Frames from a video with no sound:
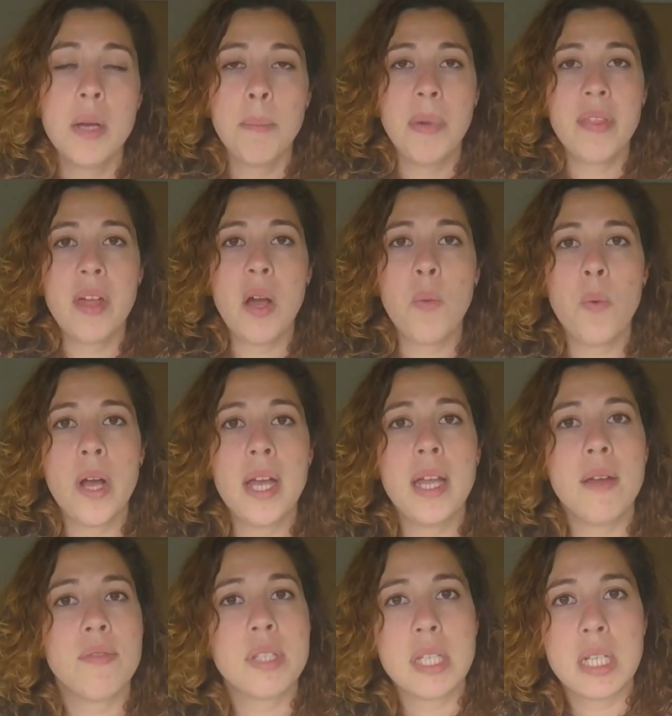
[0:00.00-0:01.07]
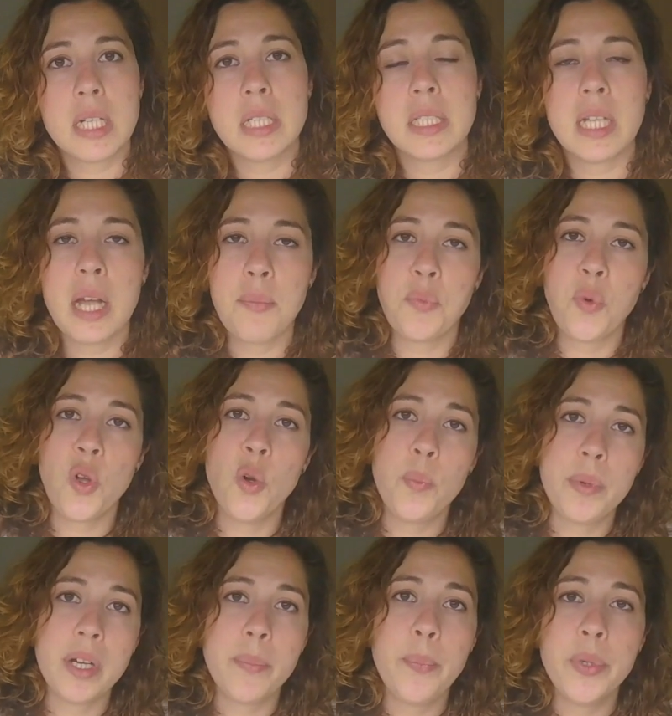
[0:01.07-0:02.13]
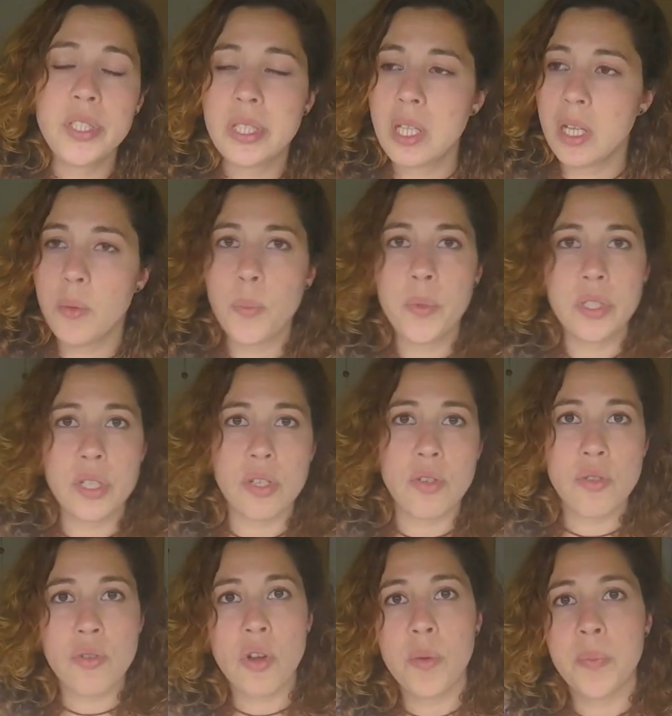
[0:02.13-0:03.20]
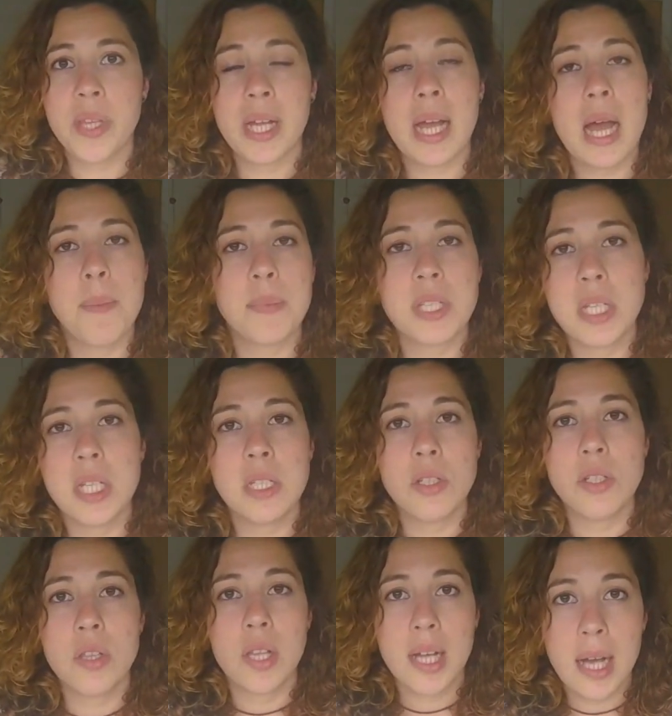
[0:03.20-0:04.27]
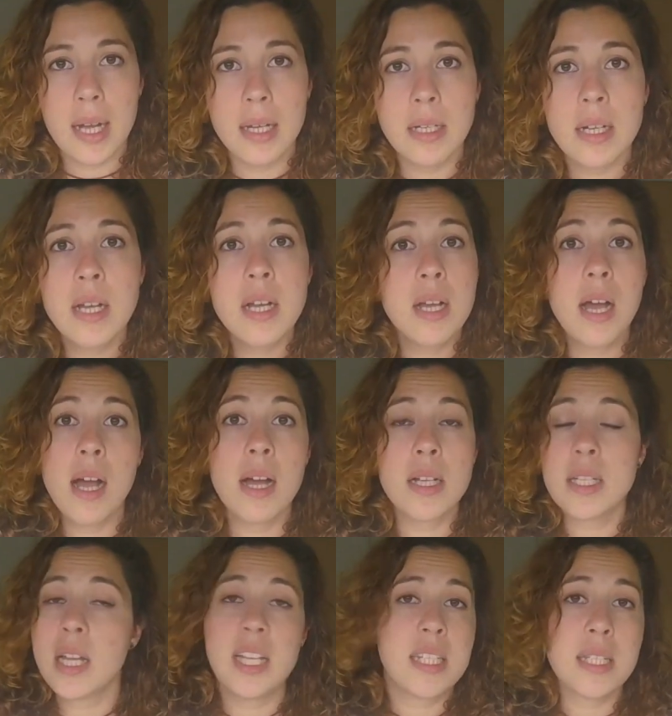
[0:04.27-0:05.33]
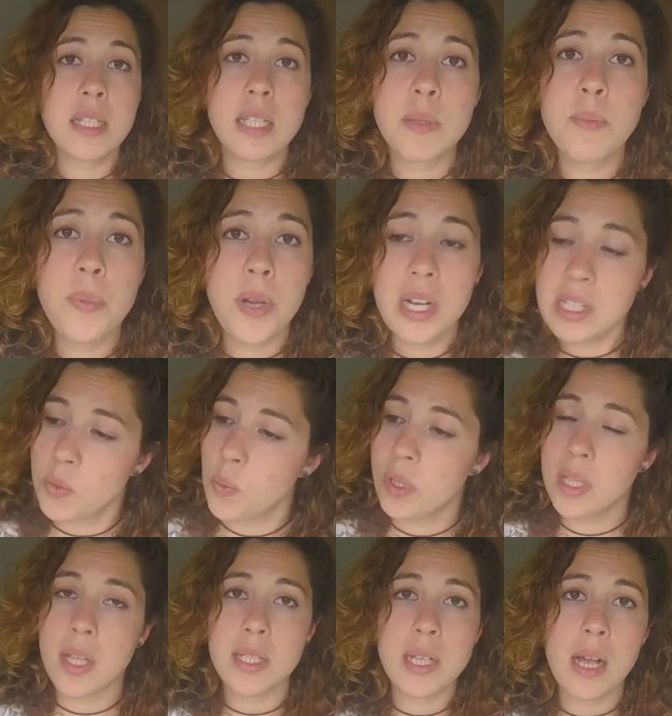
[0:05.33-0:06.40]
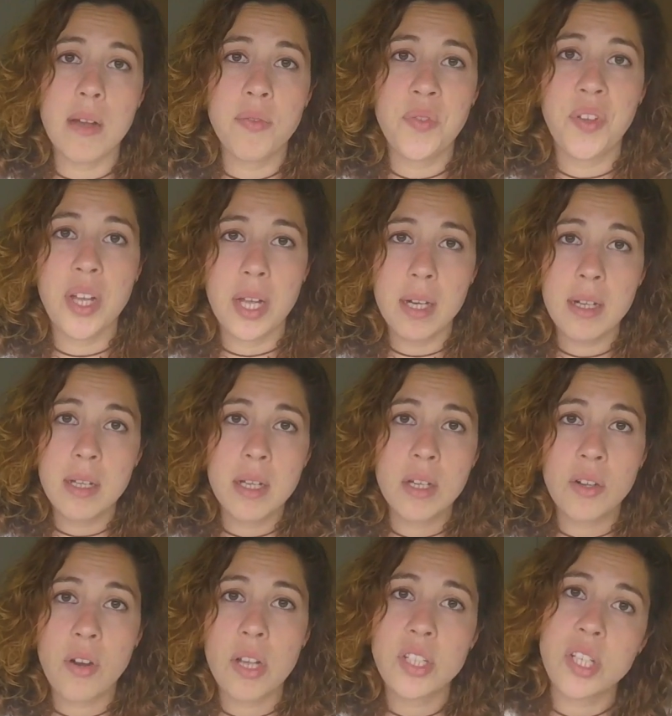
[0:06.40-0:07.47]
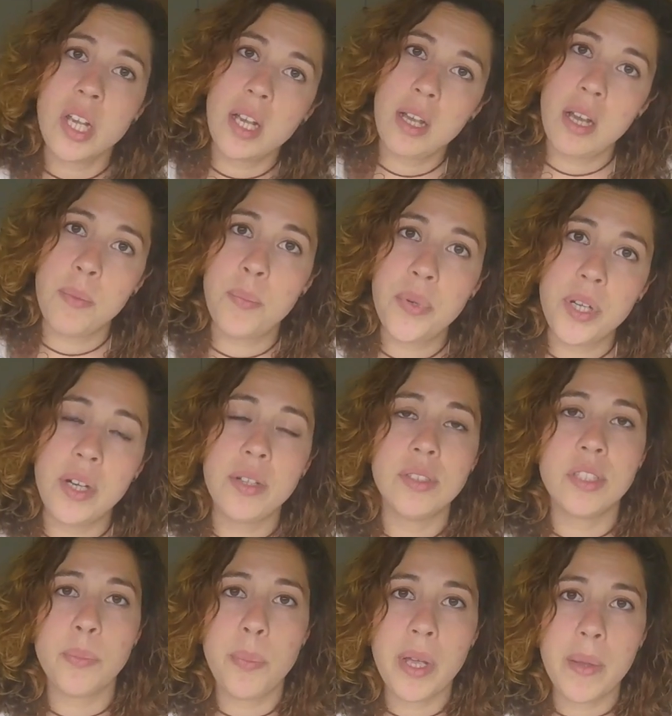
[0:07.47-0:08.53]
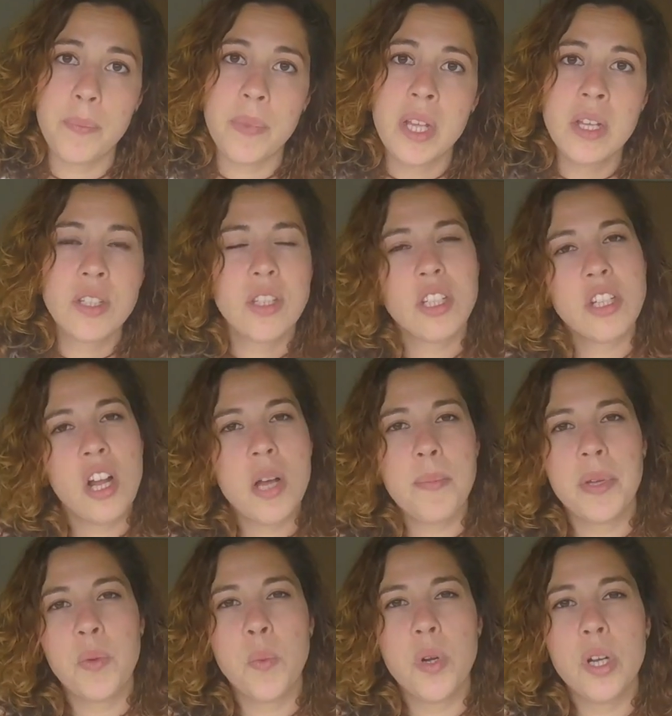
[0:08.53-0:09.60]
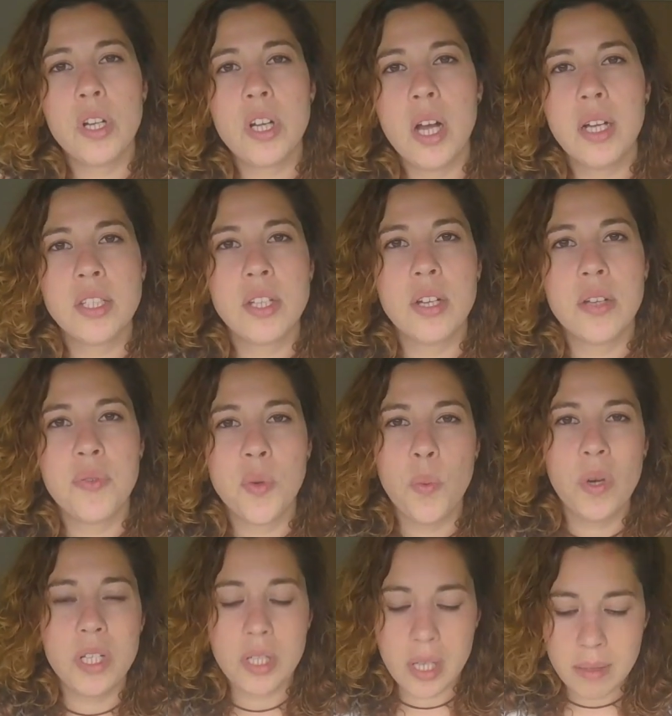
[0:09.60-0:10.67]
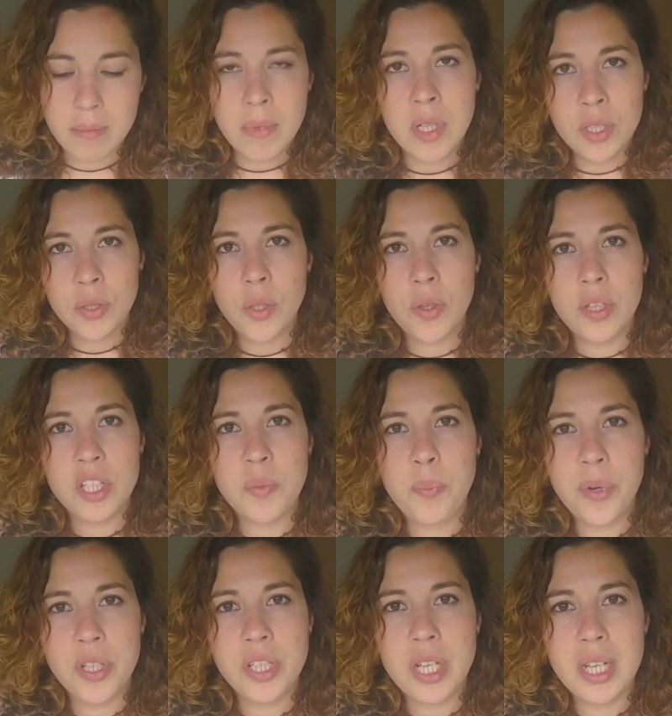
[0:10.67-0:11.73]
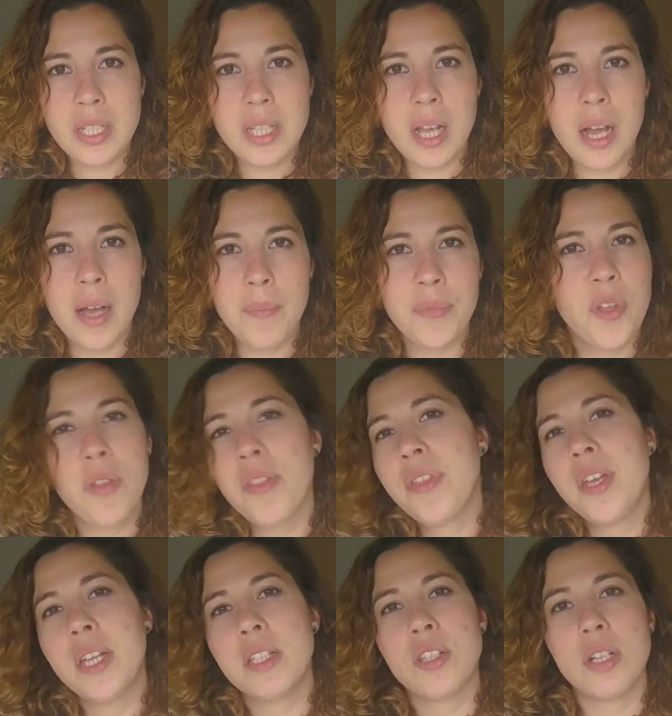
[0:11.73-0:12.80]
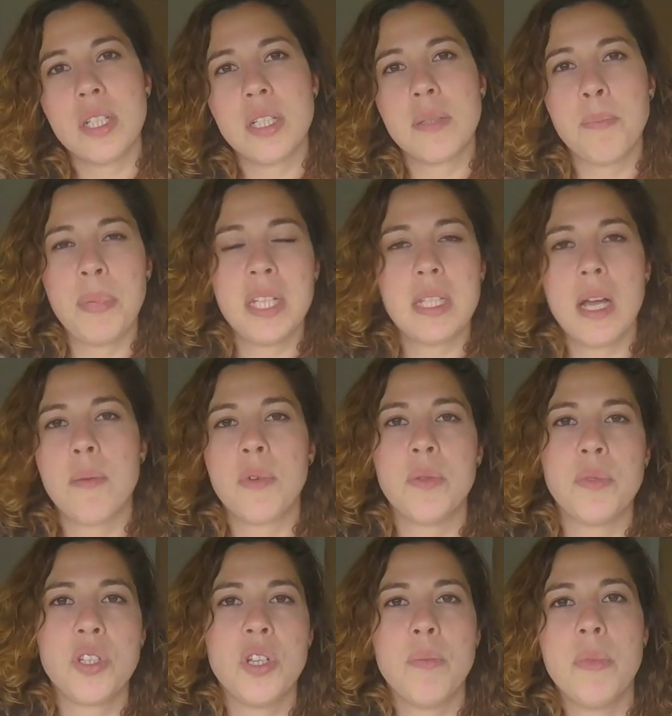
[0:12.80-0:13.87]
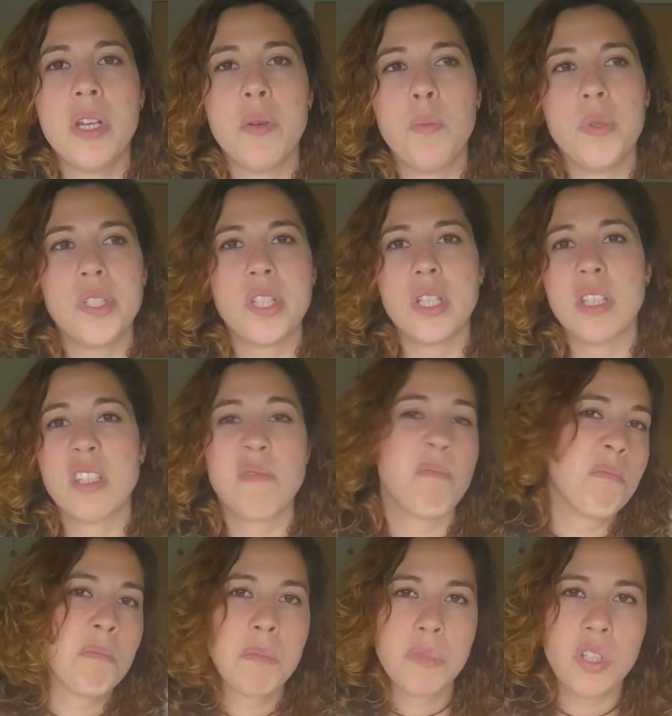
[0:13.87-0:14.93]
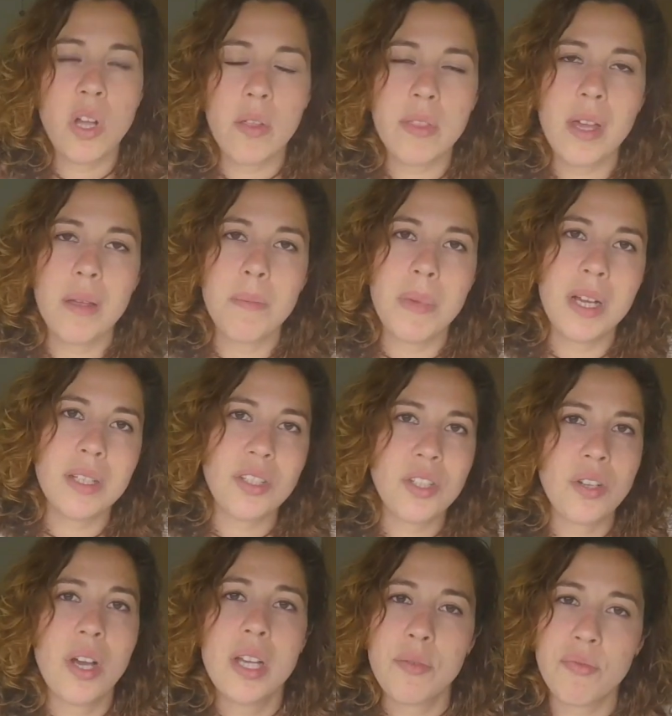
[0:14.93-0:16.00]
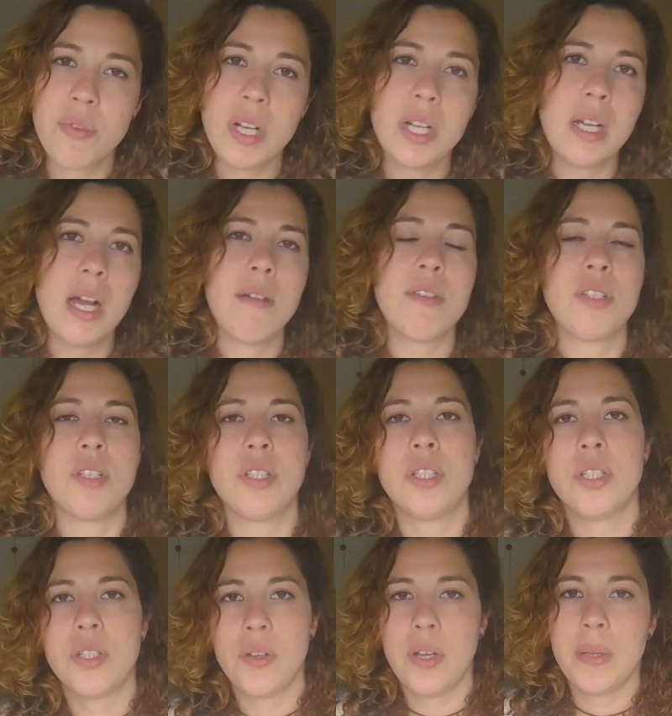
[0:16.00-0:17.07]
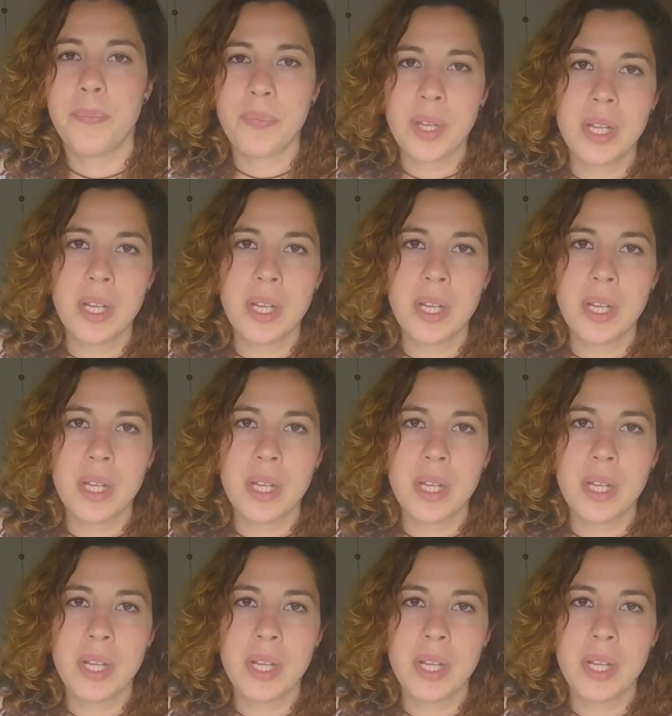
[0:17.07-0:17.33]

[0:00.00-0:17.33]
But that way, every single time we open a bottle, we just drop the caps into the can, and it's as simple as one that is half filled, crush it and put it on the bin. So it's not a big work. So if you wanna do this process, don't think it's gonna be time consuming, which is not that much. So I really encourage you to do it.